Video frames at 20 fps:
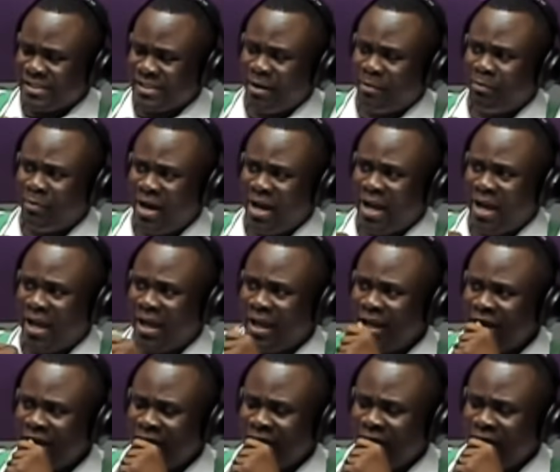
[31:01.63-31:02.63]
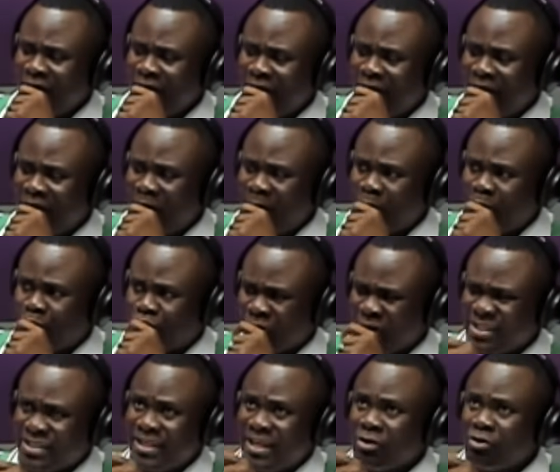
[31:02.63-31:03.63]
Sema
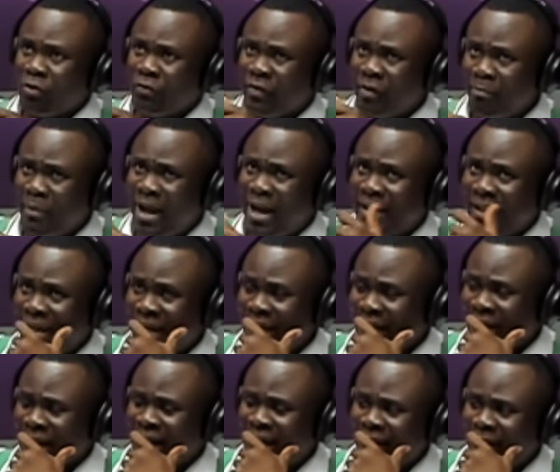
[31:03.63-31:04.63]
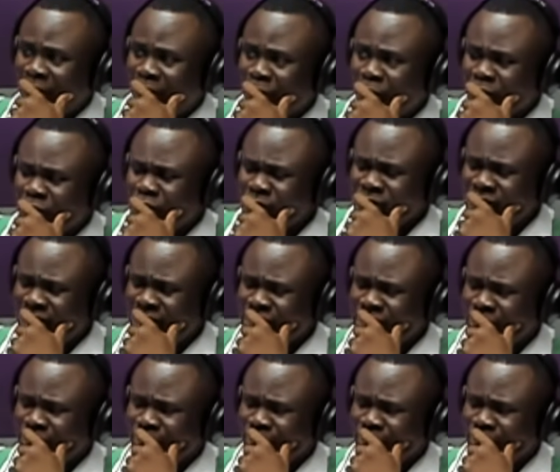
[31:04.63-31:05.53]
president of Imani Ekan? What was the issue?